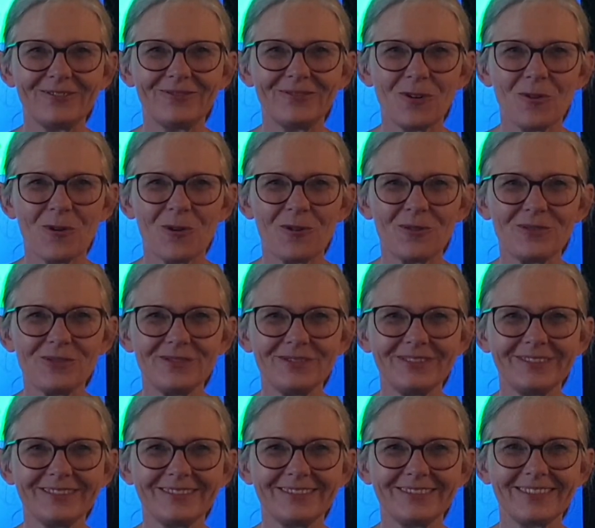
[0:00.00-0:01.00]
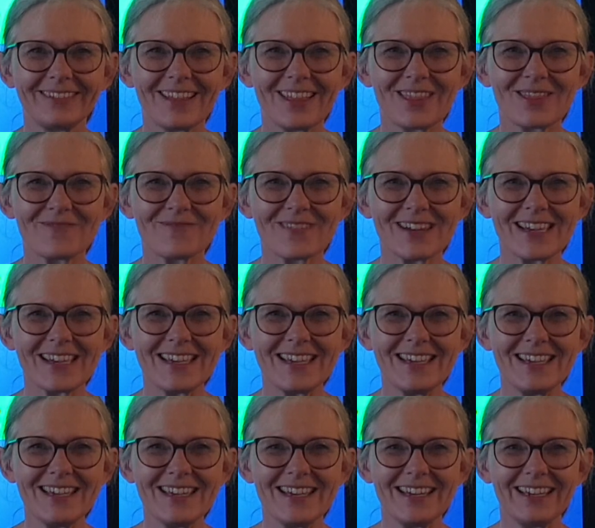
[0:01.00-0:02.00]
four,
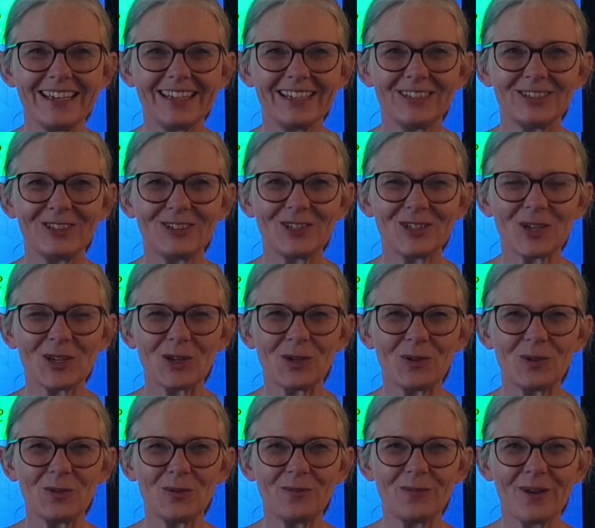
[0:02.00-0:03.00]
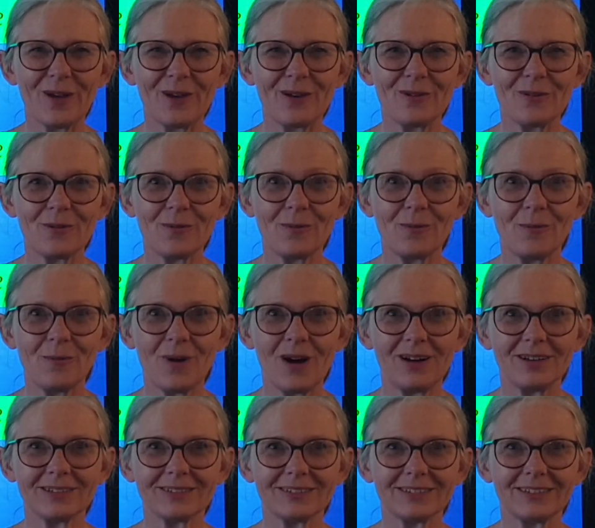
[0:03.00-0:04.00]
three, two,
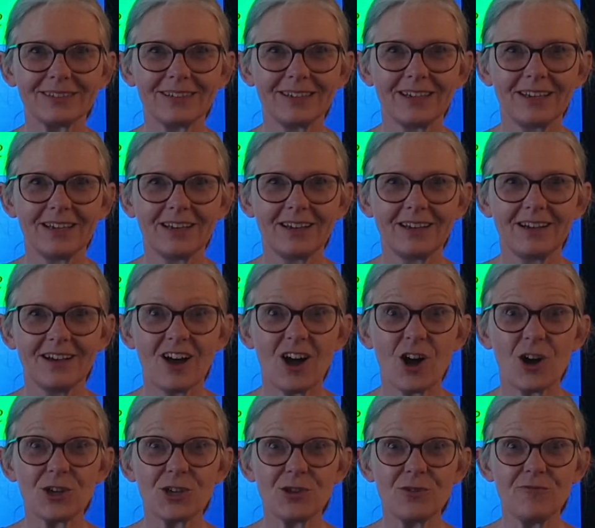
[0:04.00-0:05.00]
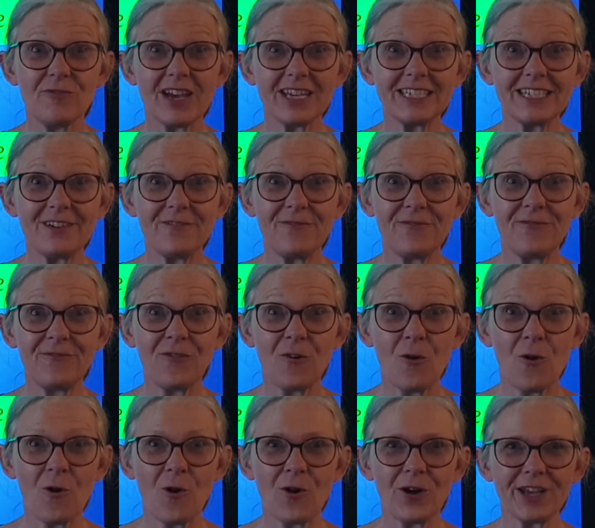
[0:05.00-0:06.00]
one. Are you ready
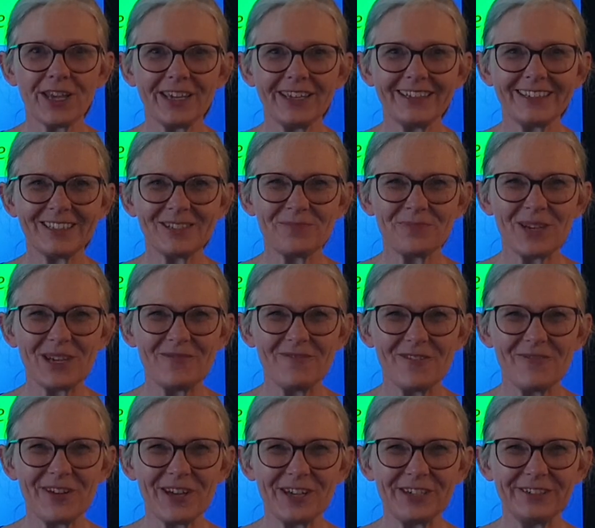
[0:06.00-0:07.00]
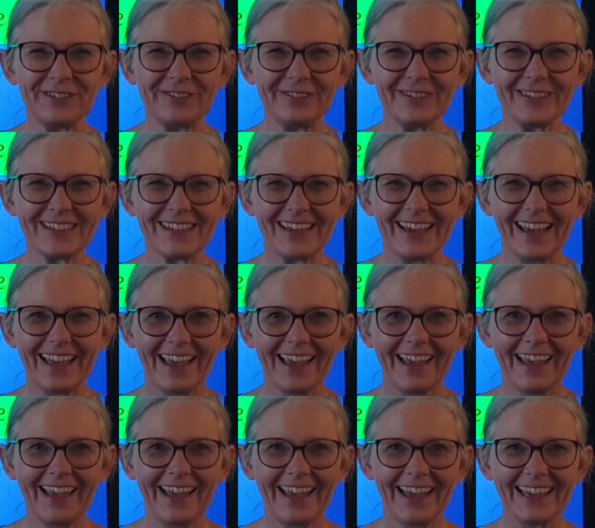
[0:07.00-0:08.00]
for it to be revealed?
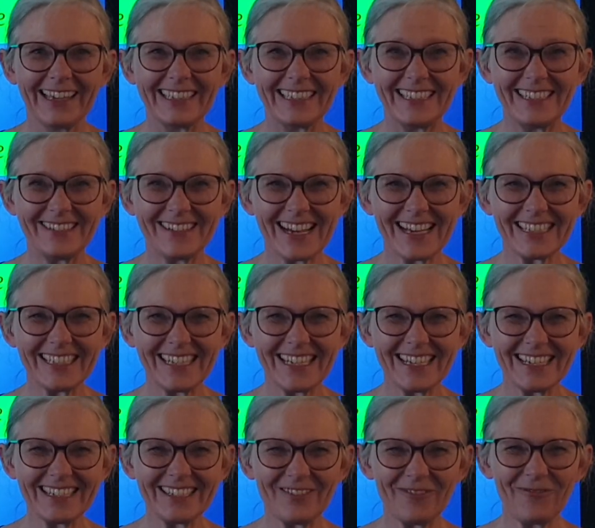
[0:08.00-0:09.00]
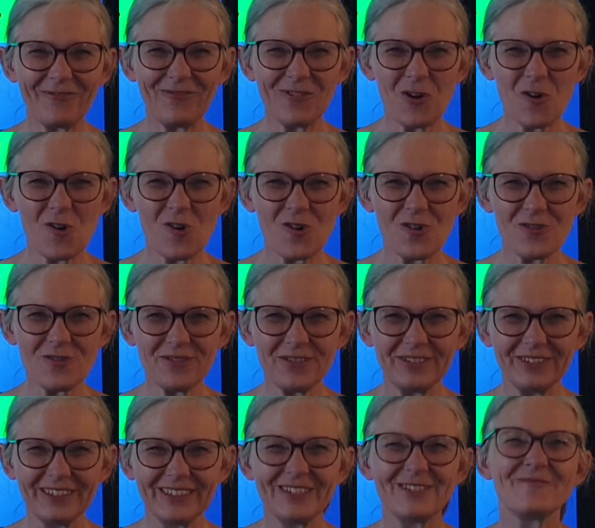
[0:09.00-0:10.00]
Did you get it? Four.
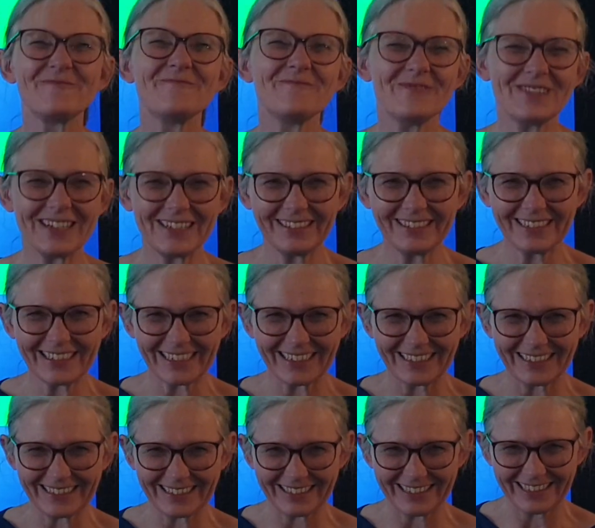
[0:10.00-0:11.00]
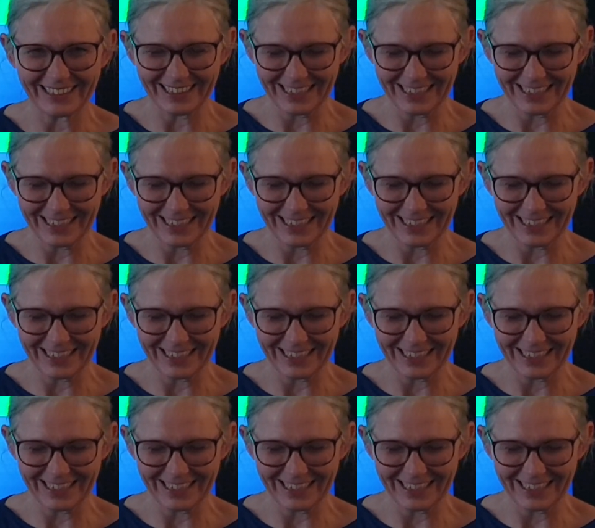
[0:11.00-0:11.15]
Well done.